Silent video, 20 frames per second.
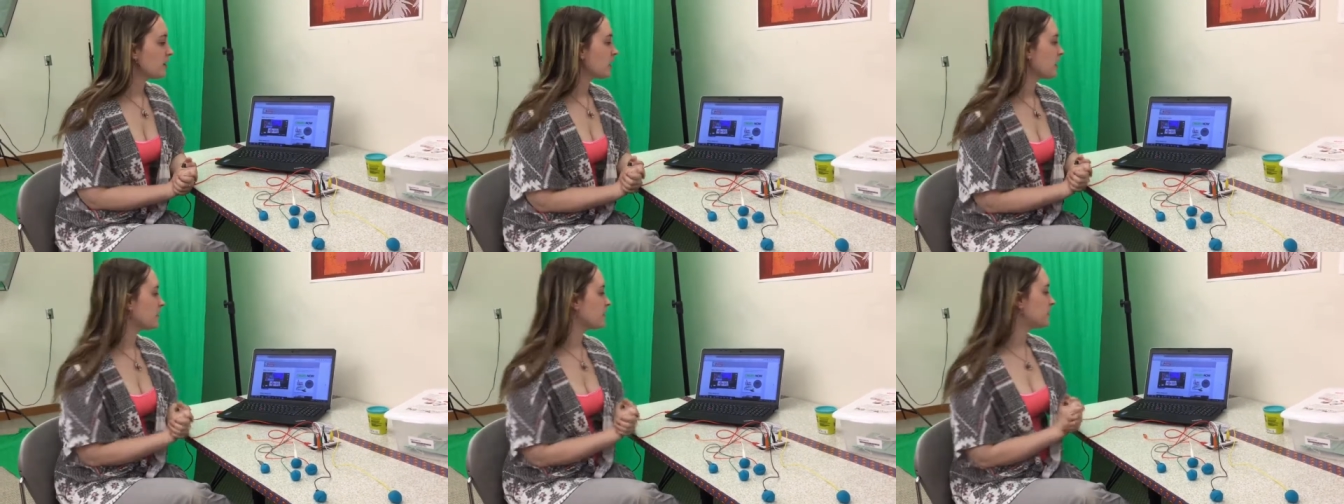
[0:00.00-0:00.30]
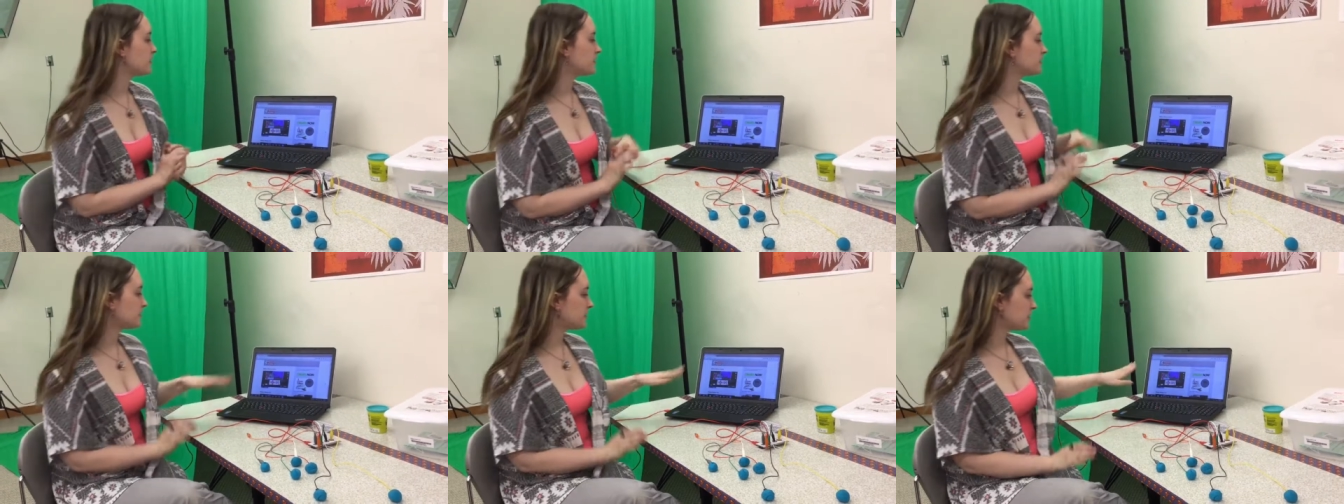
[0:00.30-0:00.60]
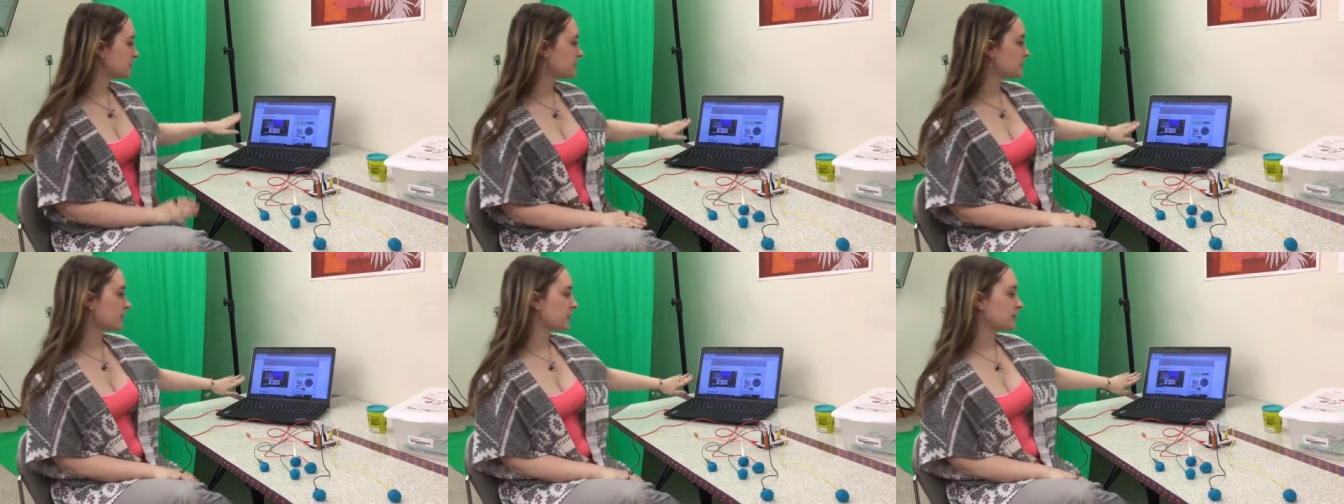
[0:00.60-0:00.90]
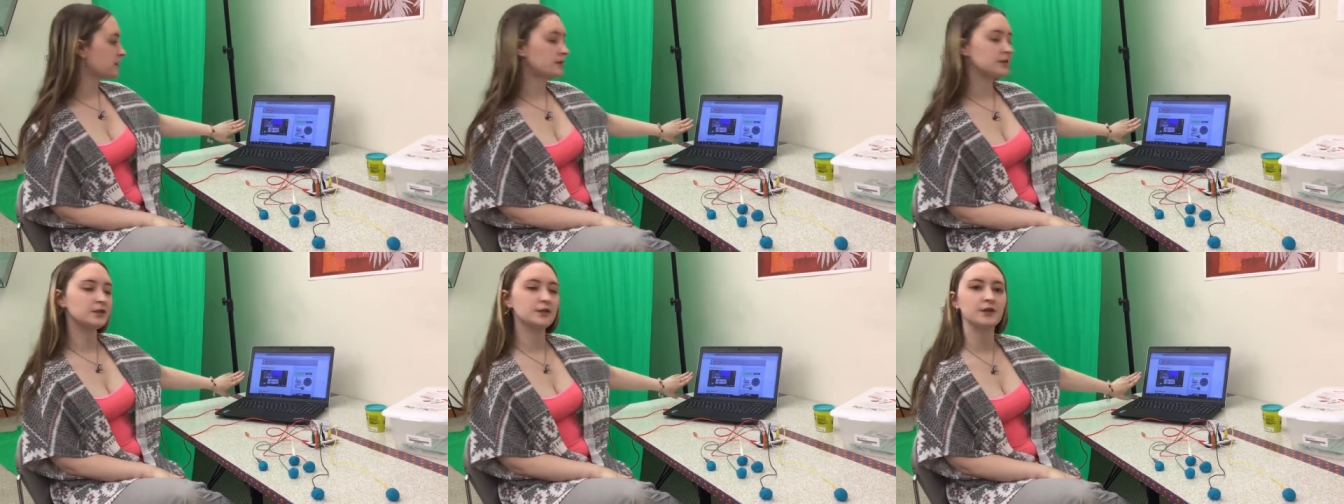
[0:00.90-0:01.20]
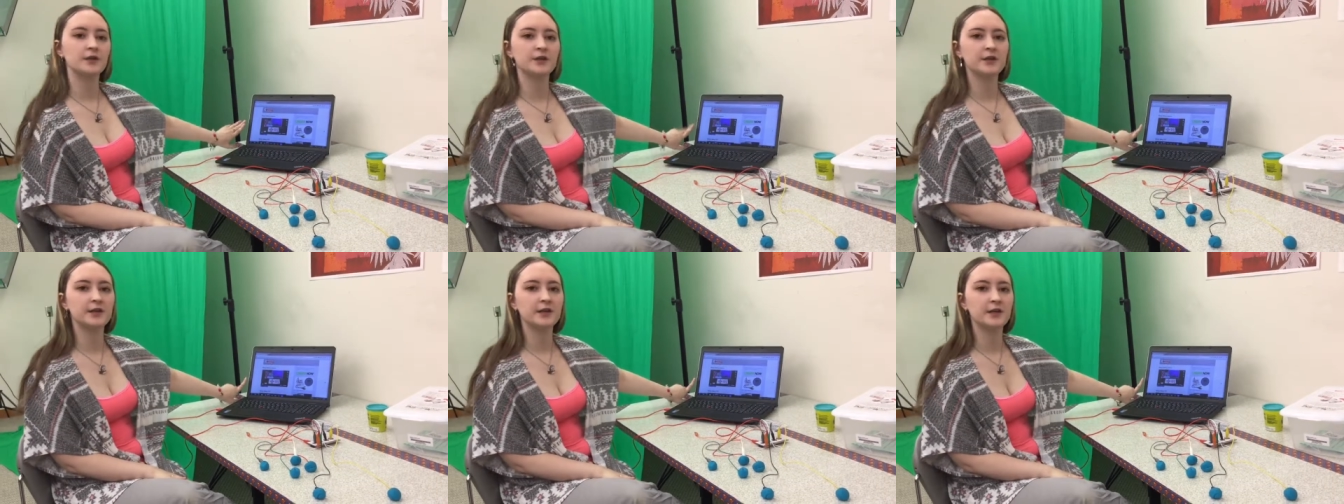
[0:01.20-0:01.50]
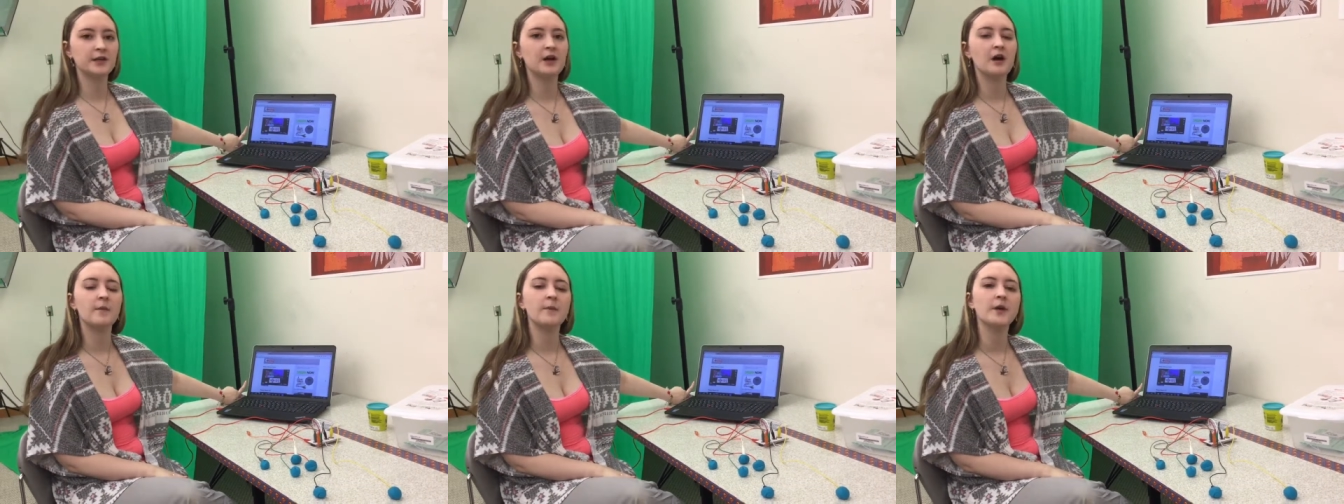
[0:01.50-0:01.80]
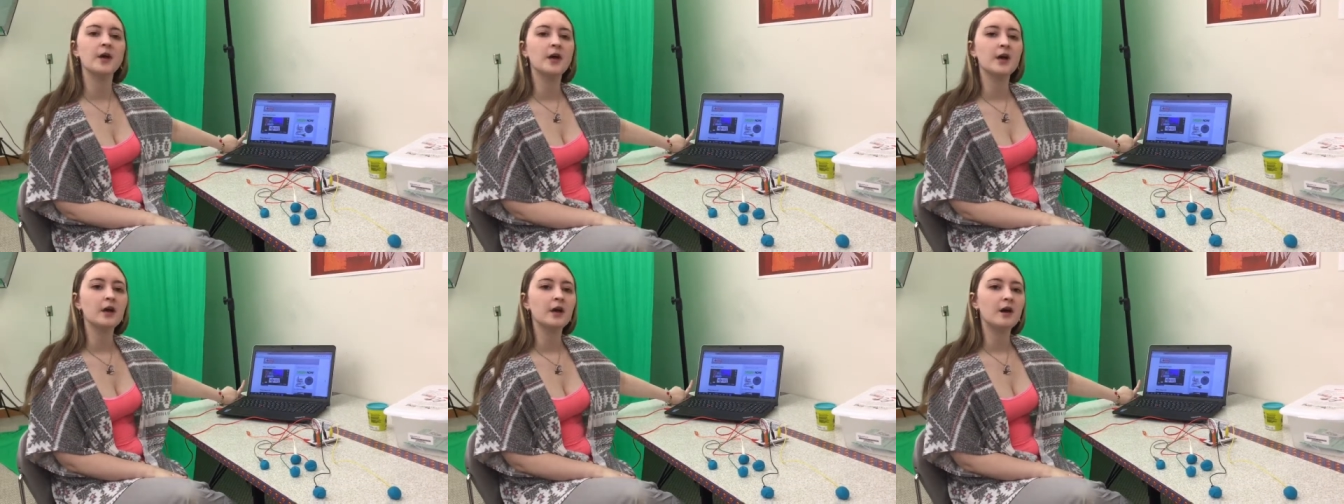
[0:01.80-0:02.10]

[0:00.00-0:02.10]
and this is the site that you're going to get up.